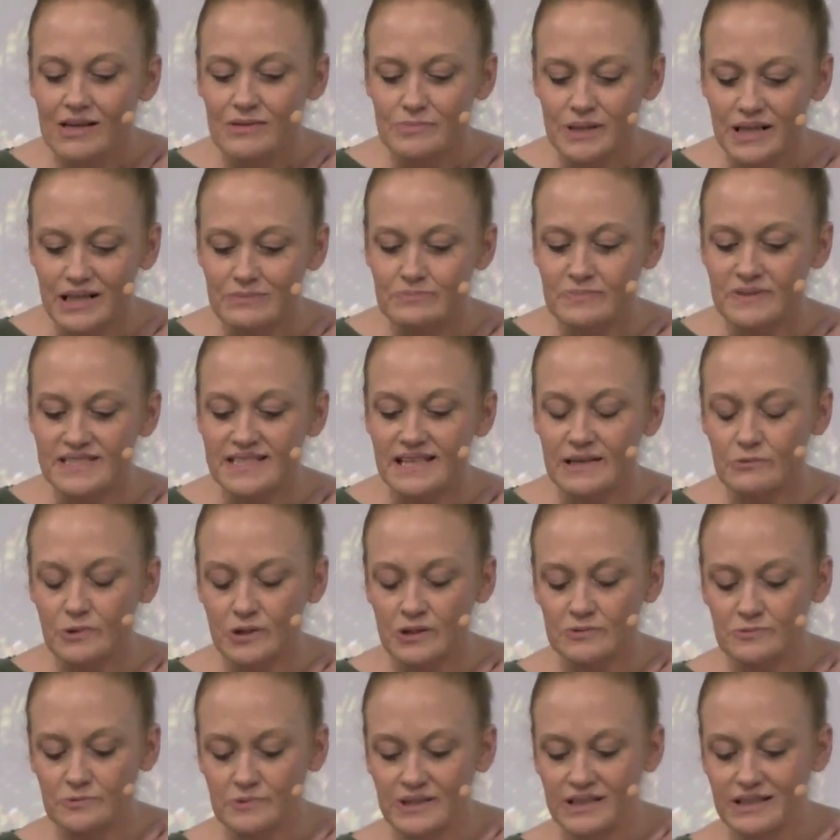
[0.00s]
But I'd missed that
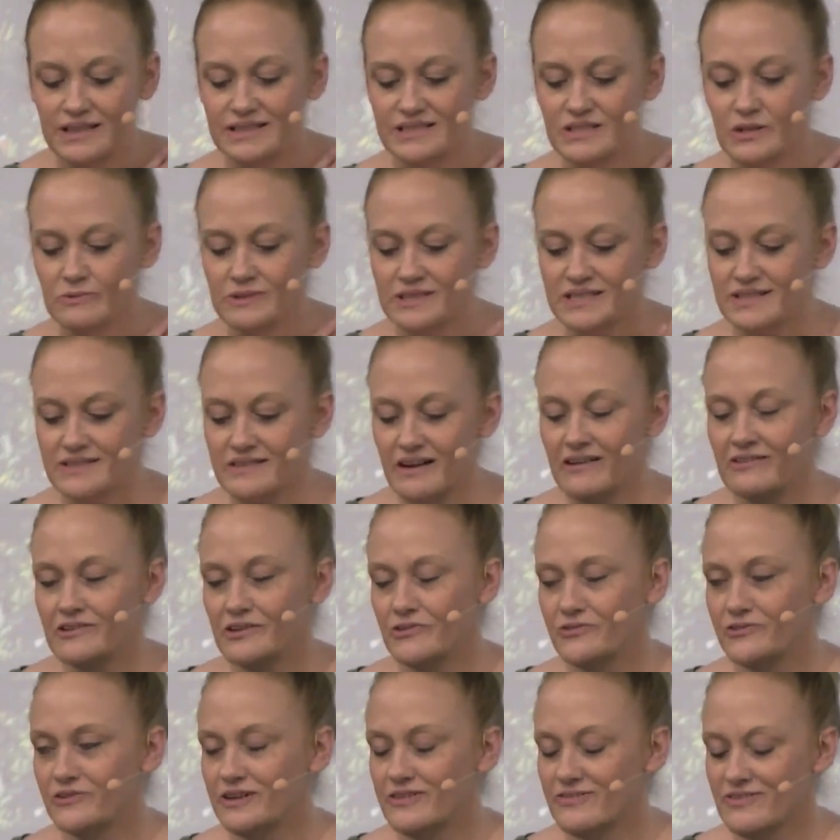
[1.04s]
word "really." So it's not
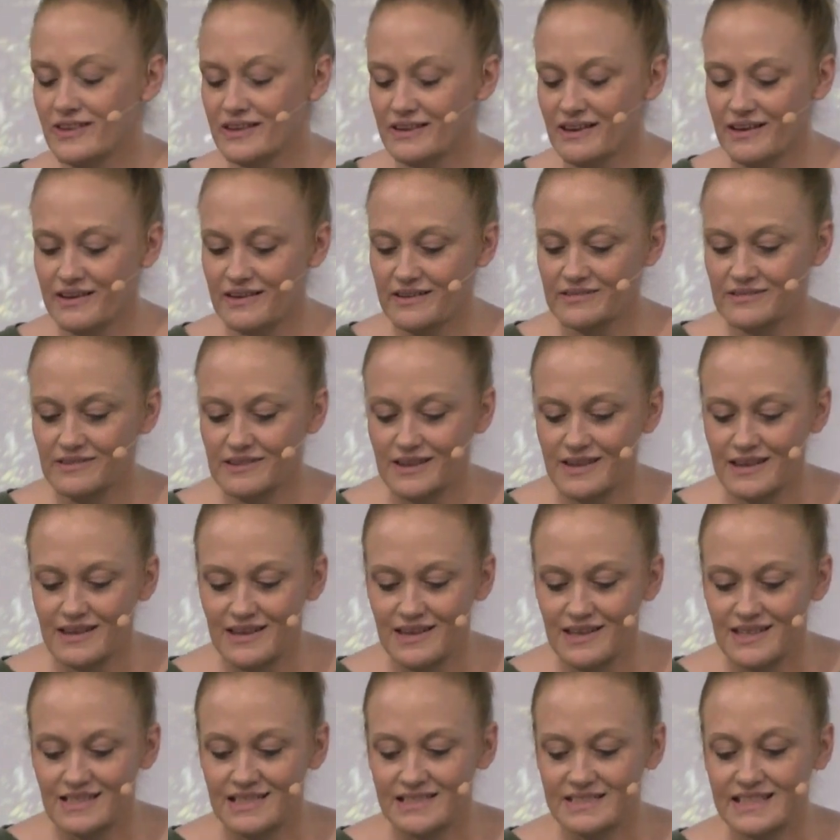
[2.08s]
only that
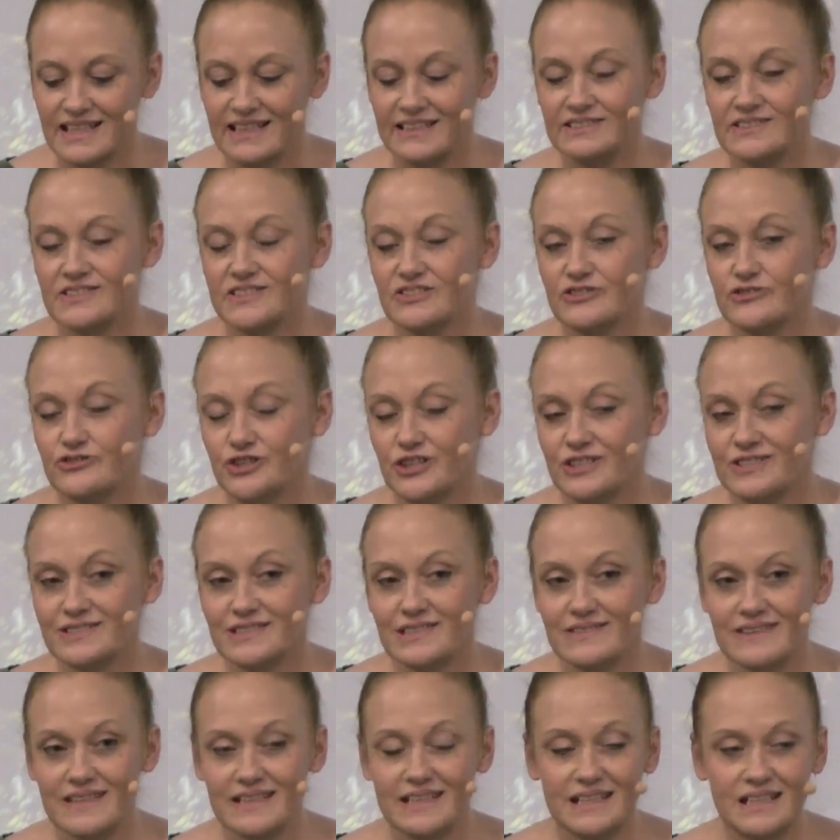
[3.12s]
Satan
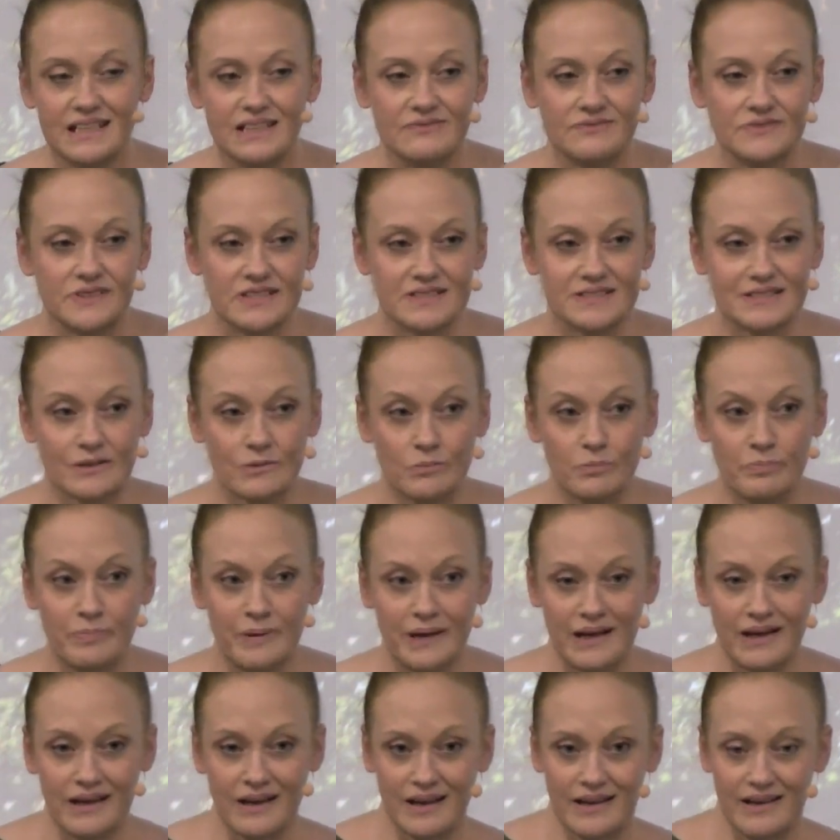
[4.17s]
suggested that Eve
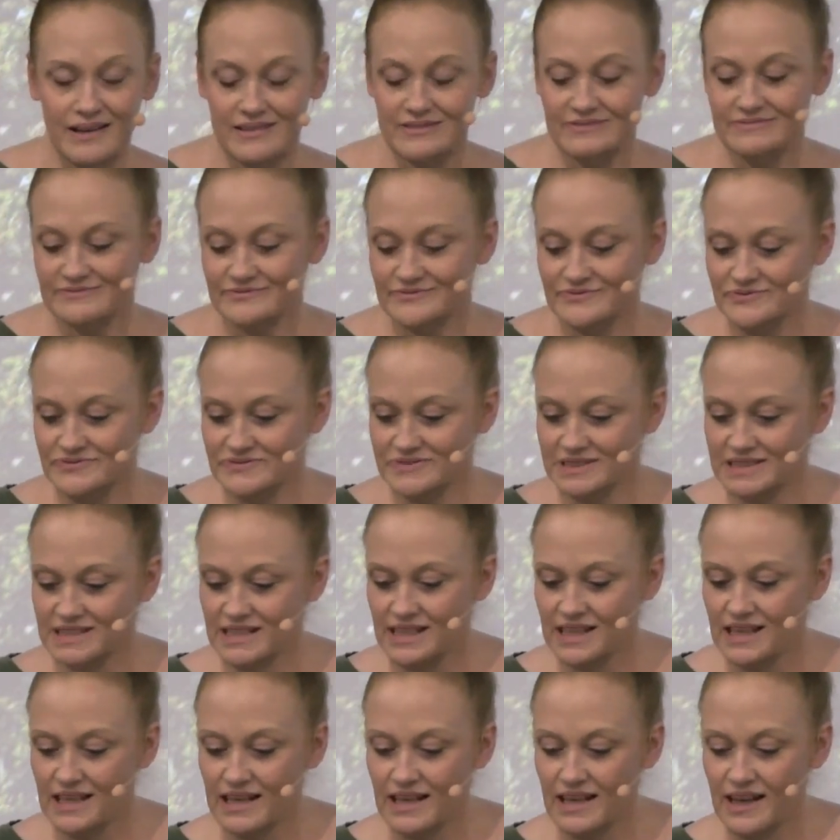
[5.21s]
disobey
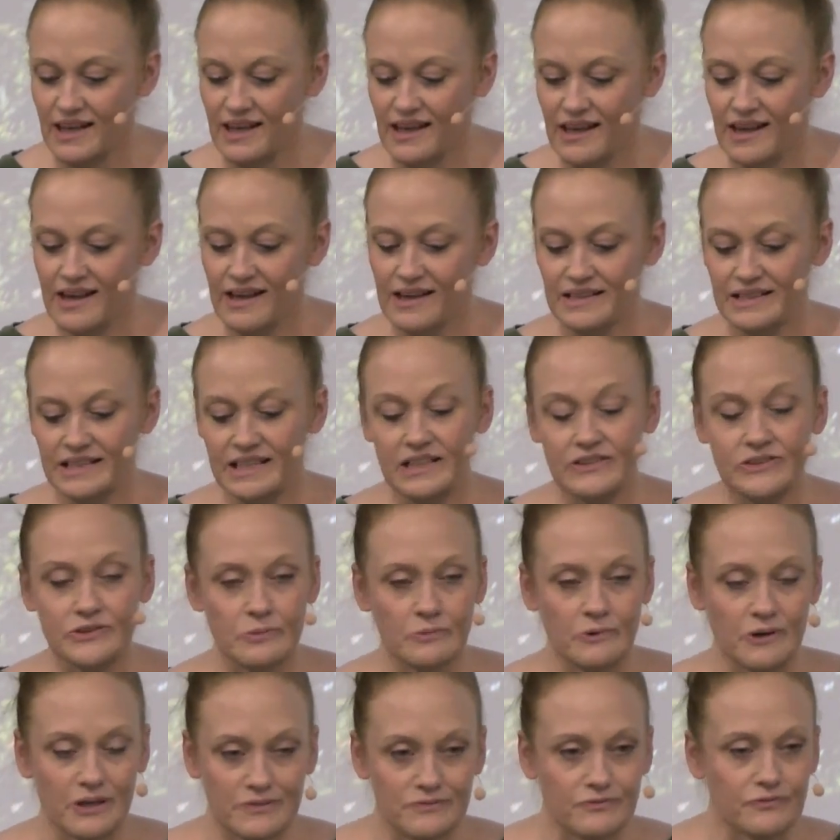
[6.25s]
and eat the
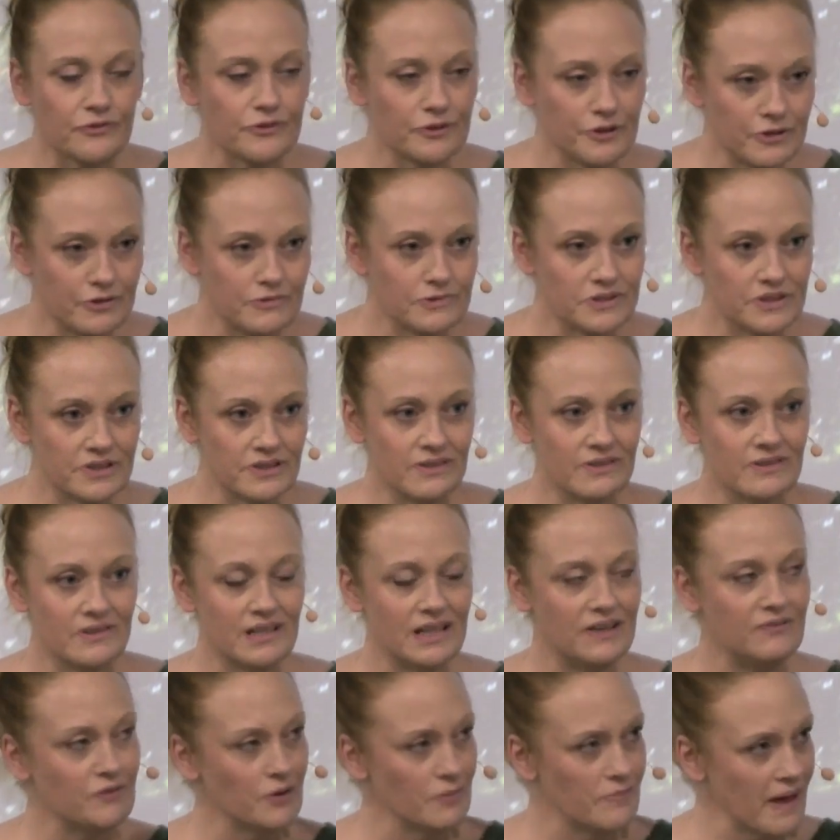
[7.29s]
one fruit,
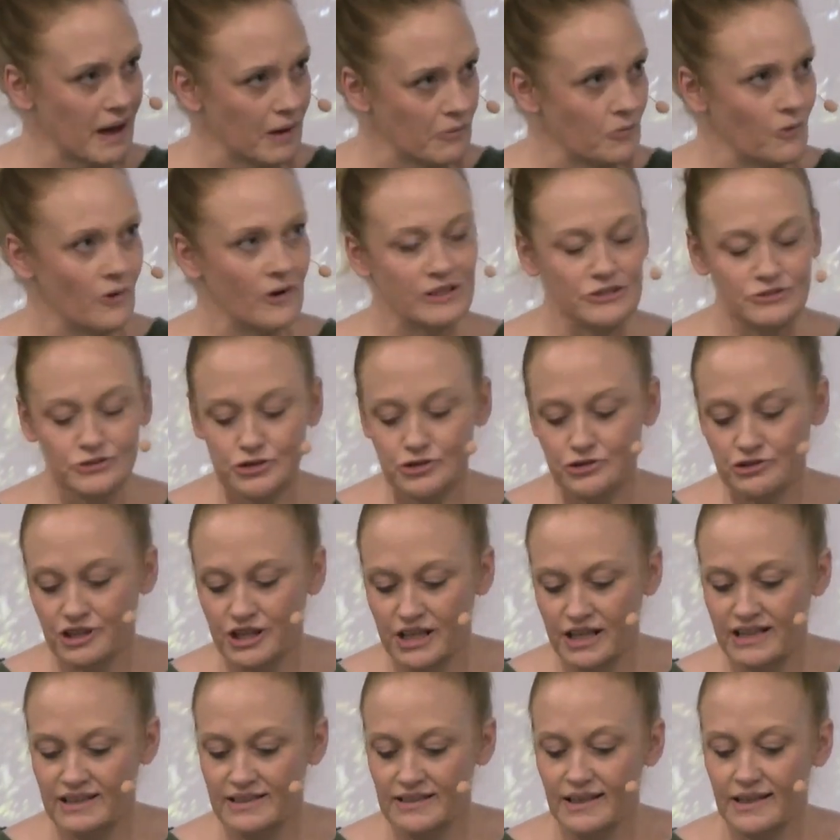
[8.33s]
eat from that one
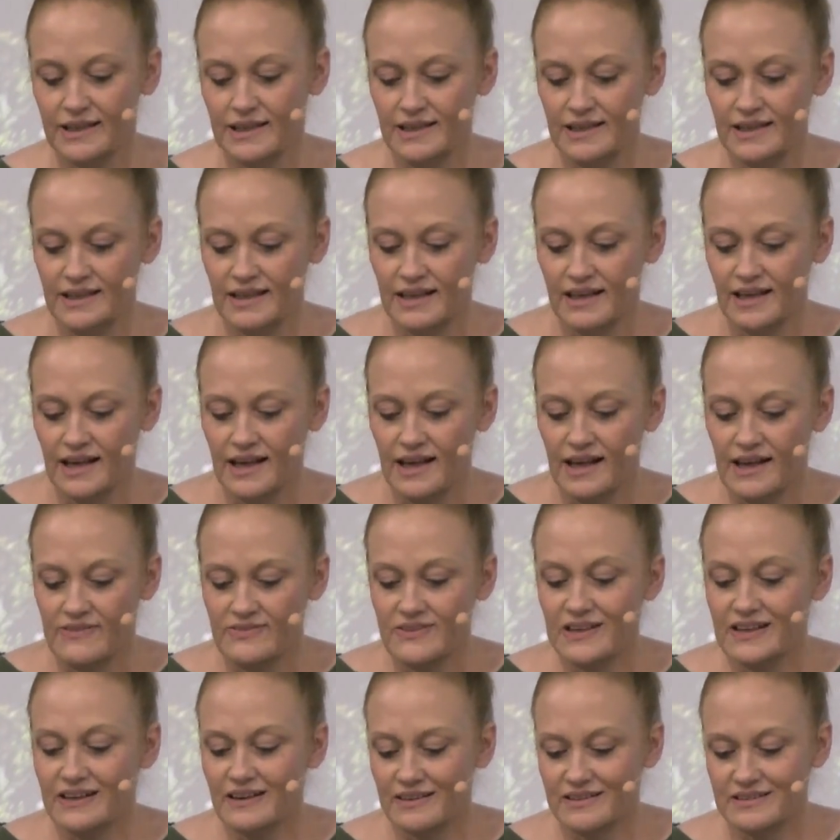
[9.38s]
tree
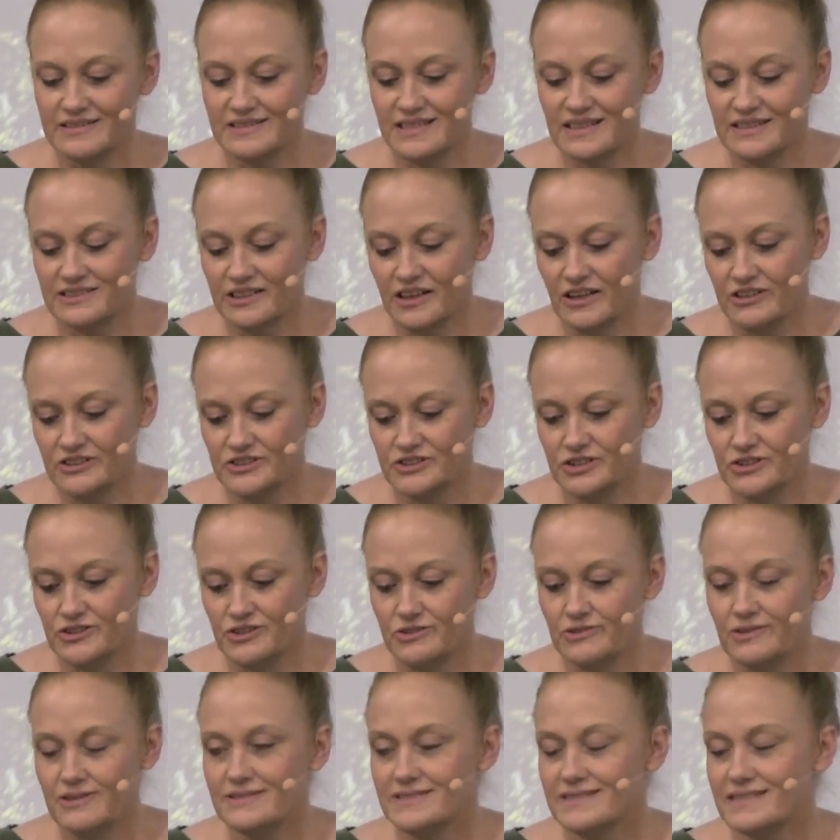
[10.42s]
that God had said not
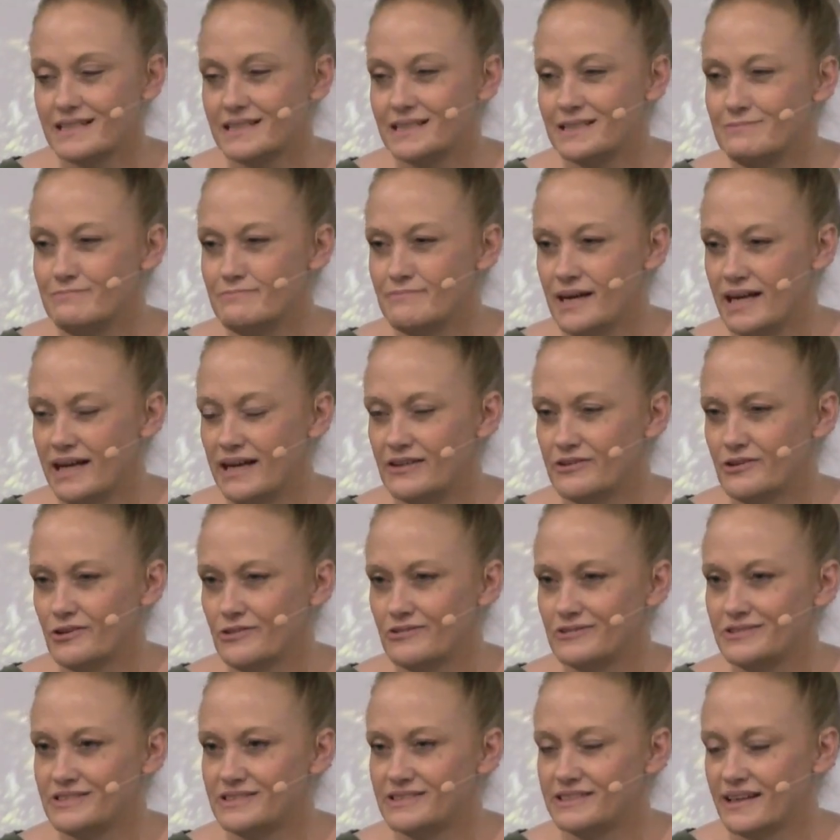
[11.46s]
to, is that he made
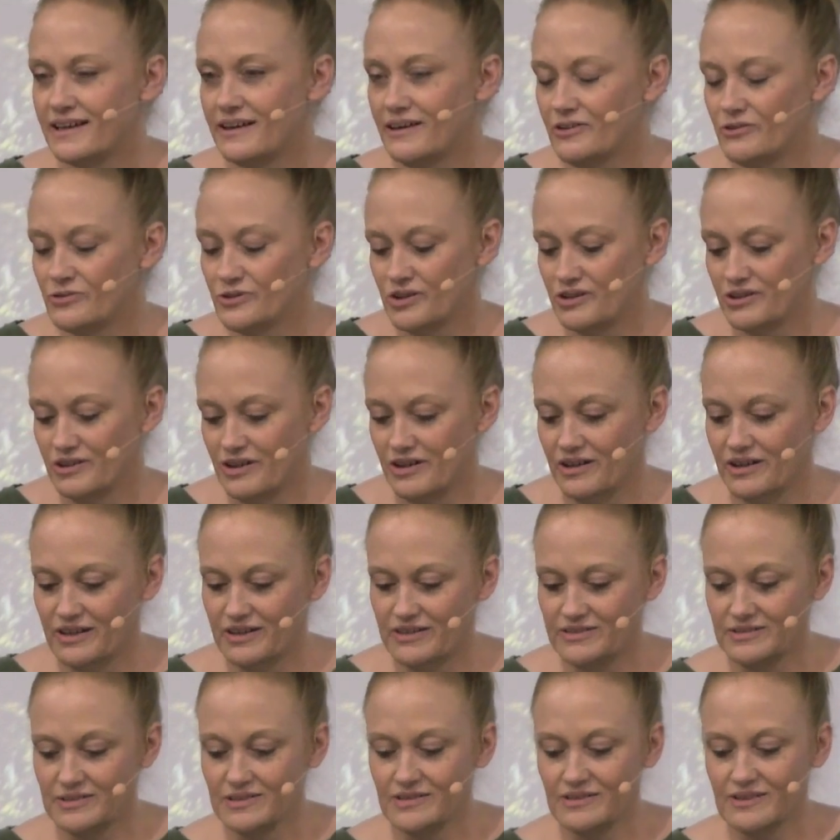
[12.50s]
her doubt
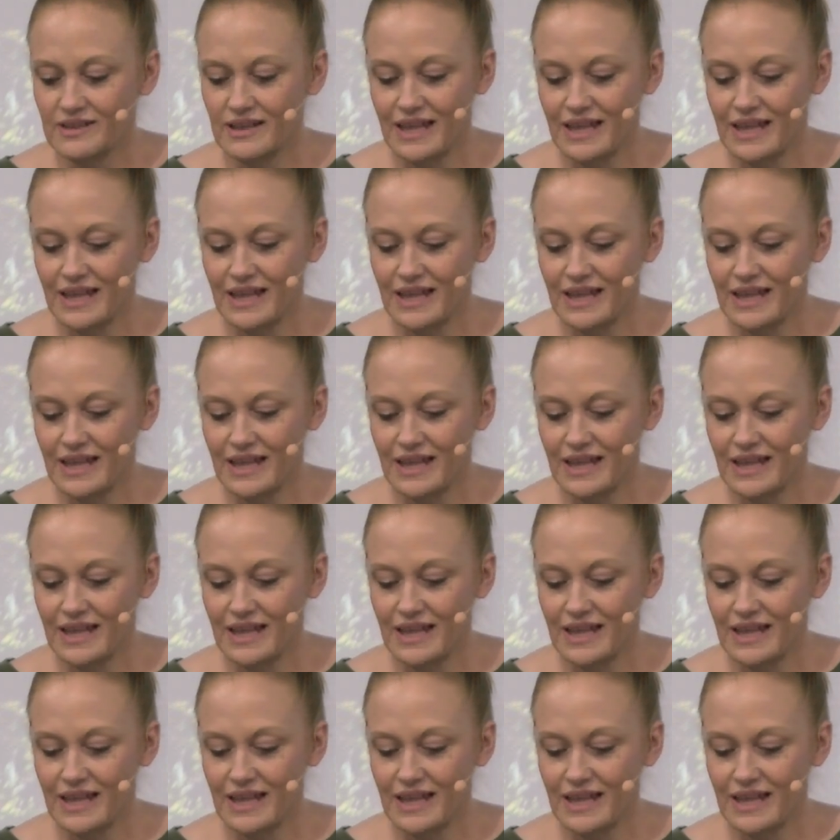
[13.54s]
God,